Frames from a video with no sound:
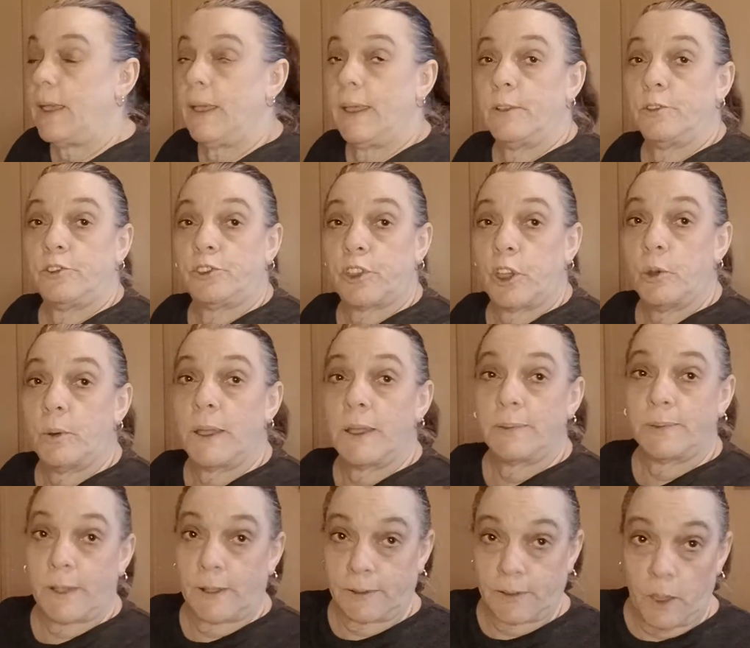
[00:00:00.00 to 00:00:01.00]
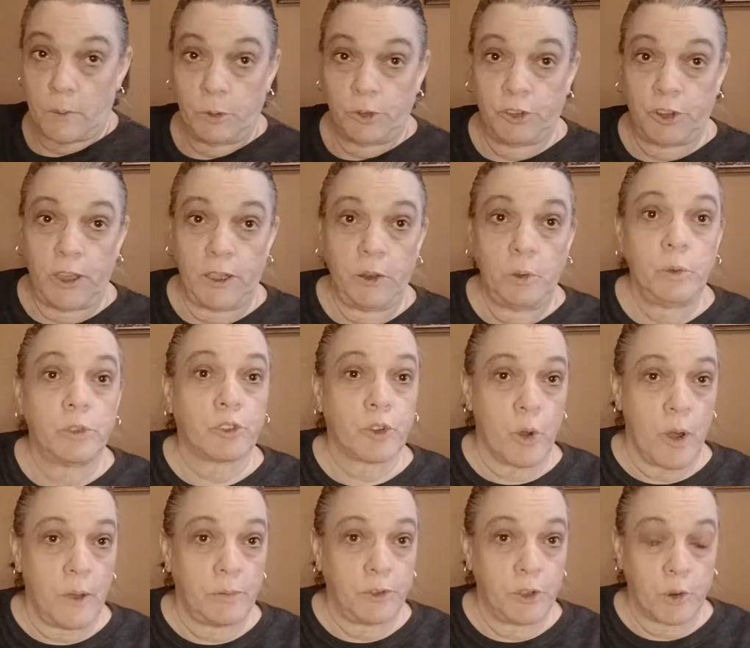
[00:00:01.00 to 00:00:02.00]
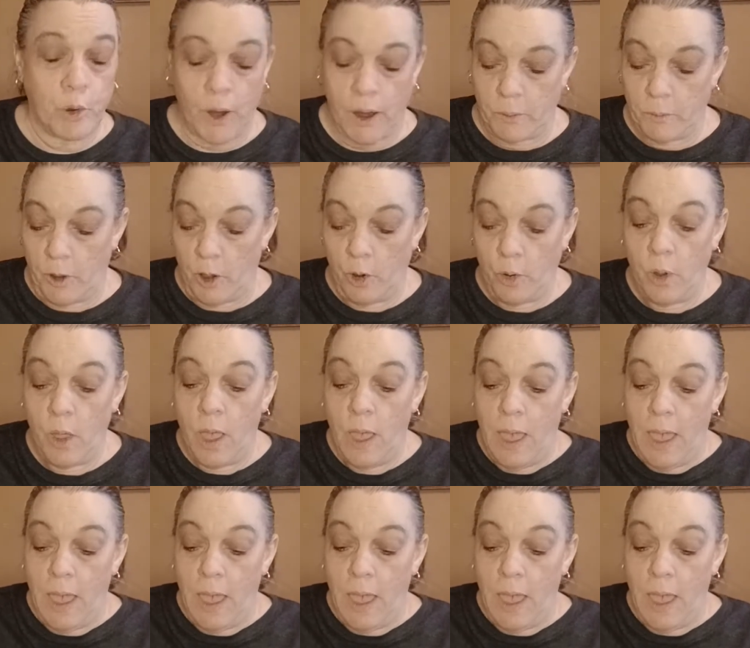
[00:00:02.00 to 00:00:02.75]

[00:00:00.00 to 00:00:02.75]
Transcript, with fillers: And Joanne does have a channel. It's Crafty Grandma.